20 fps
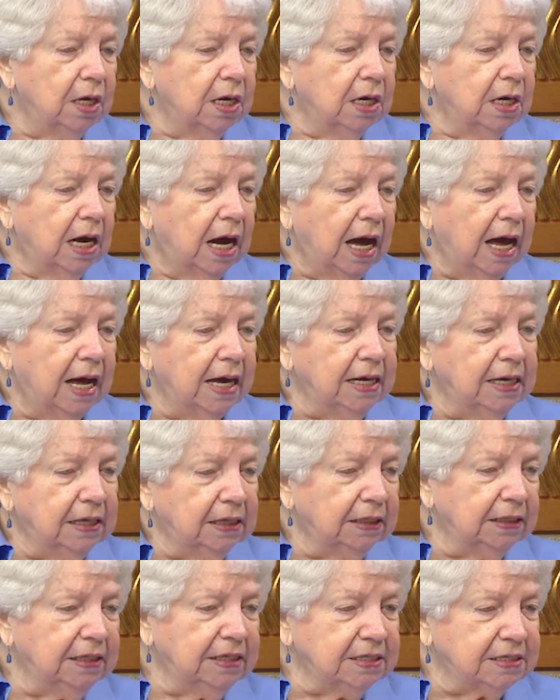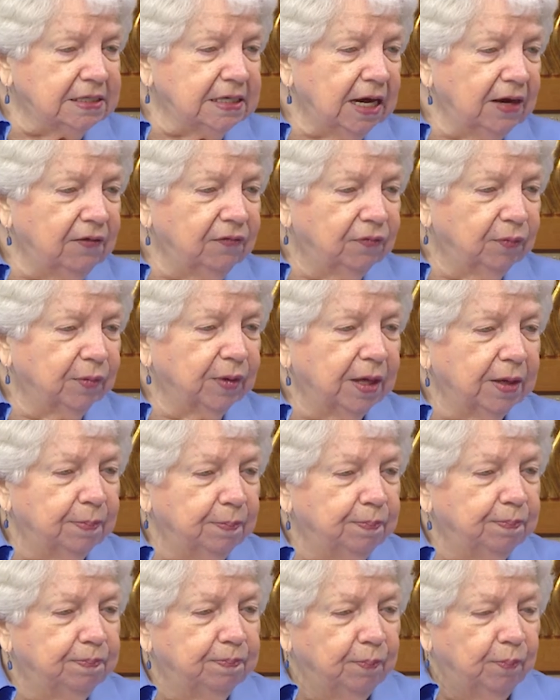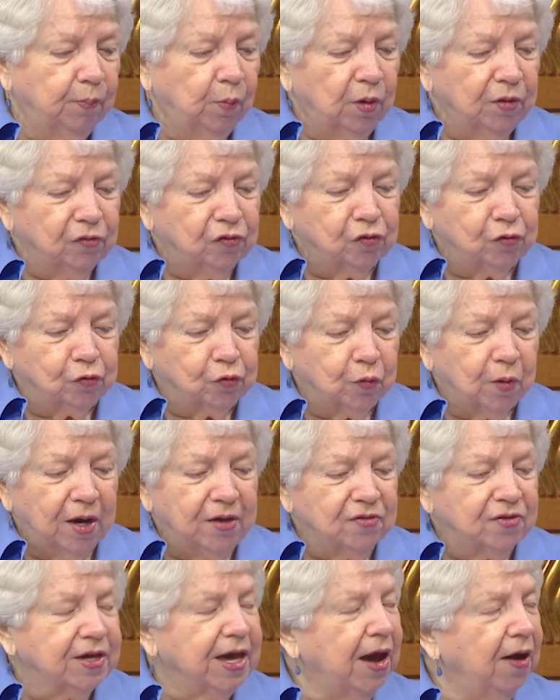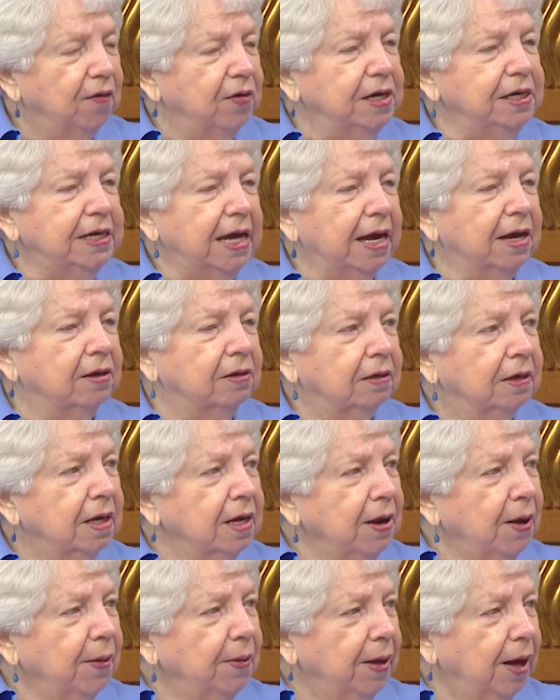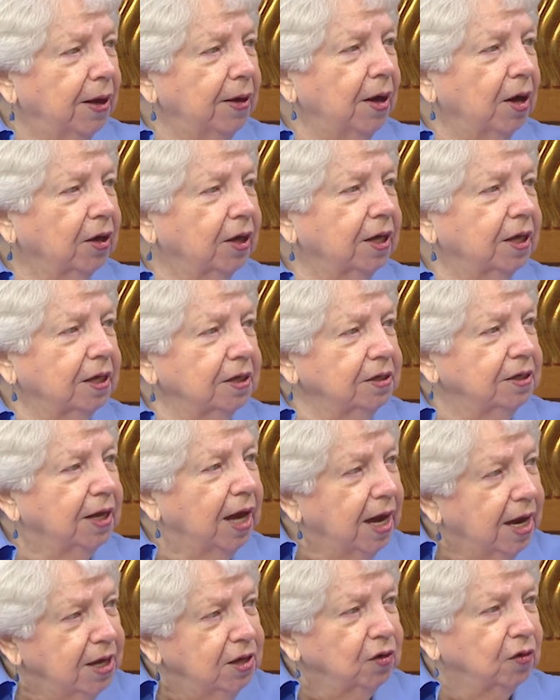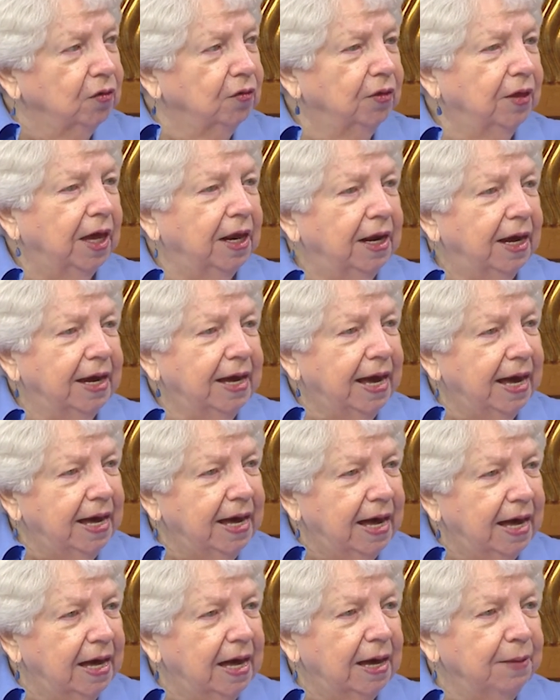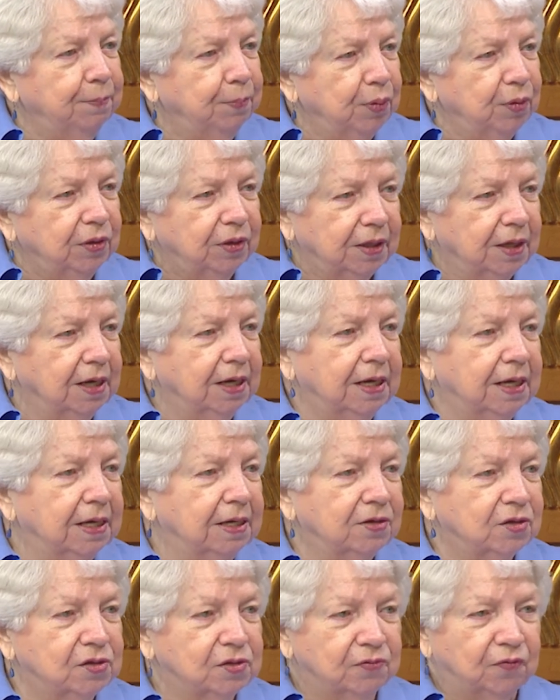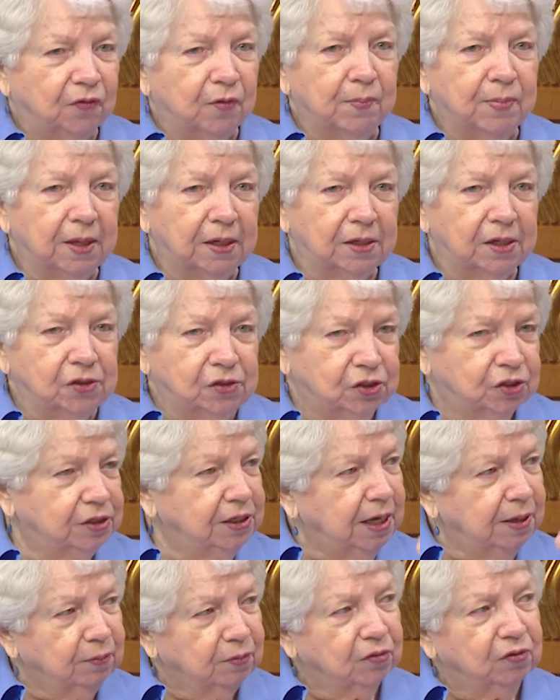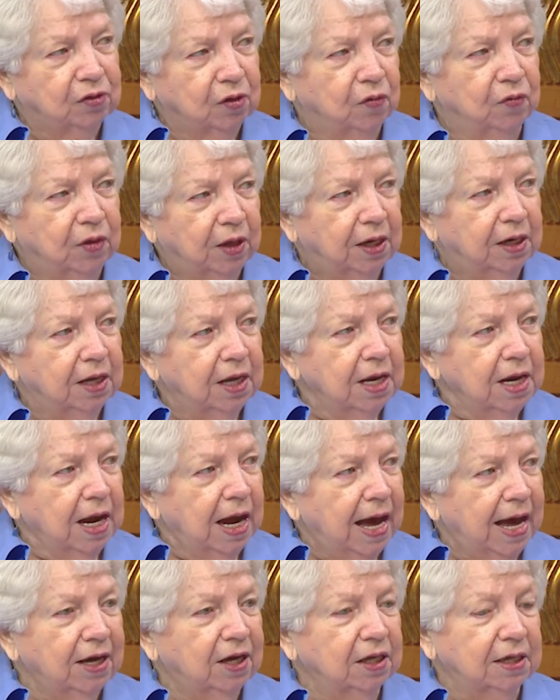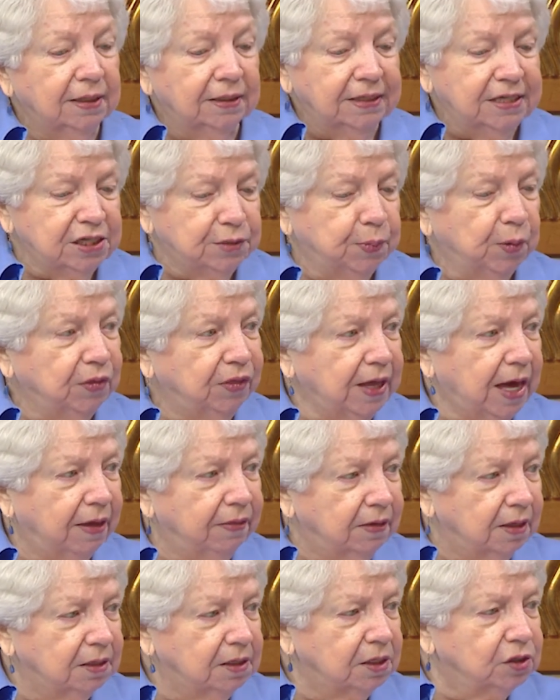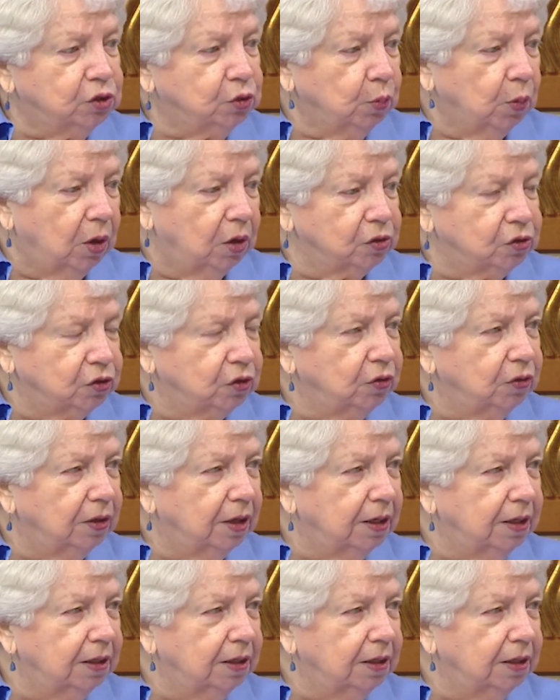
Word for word: Right. I at least have once or twice carried down a container that I, I put that in from the lunch table so mm -hmm. that mm-hmm. I could at least put that in the dishwasher.